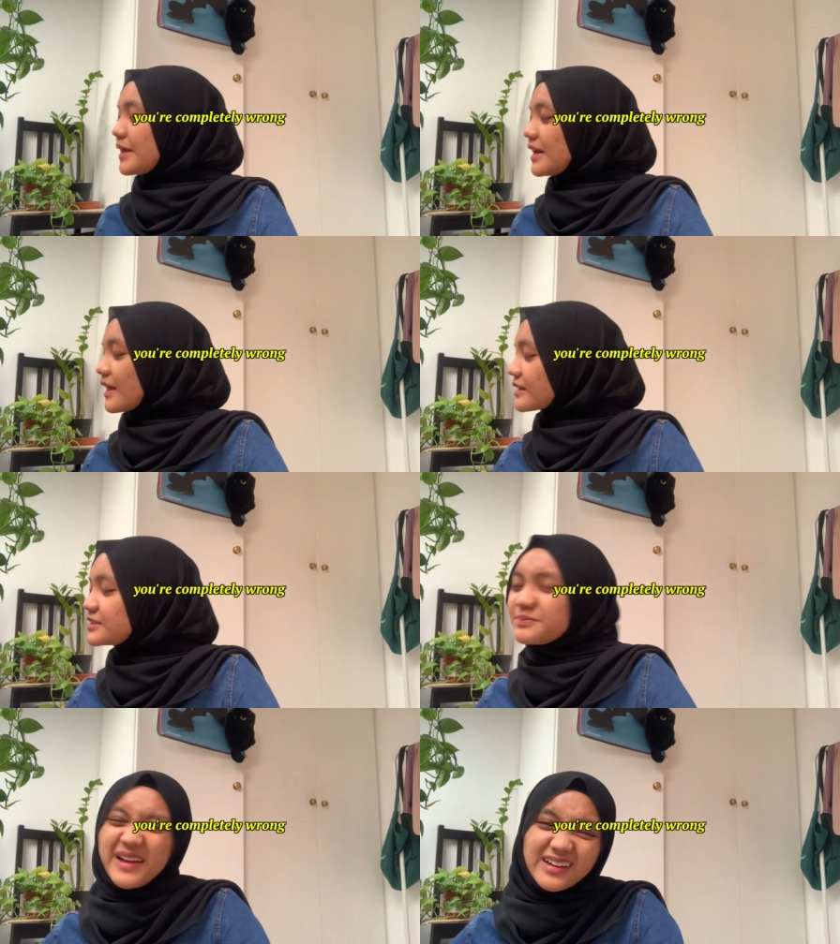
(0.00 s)
like a
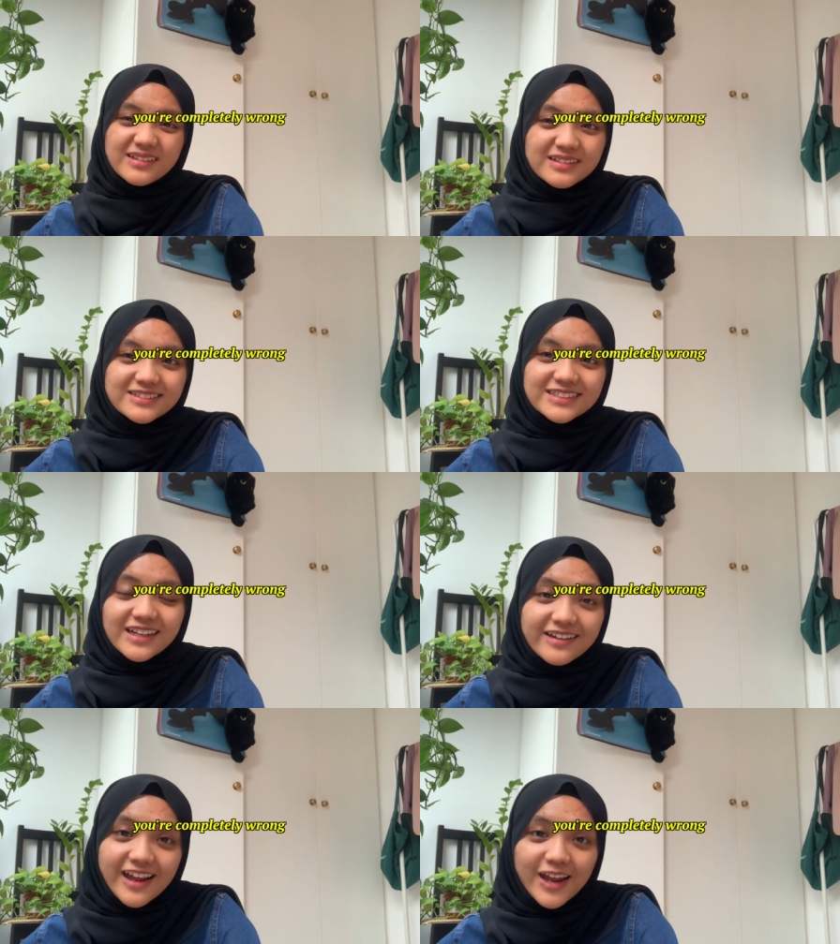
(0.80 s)
spend a
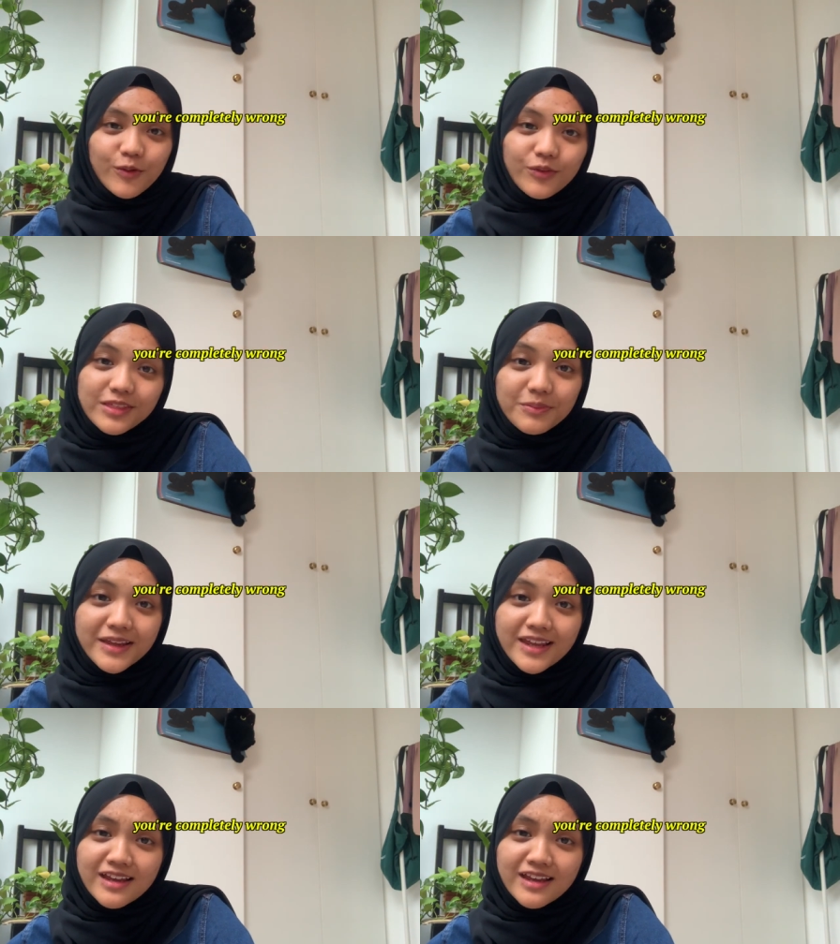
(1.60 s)
sunday with me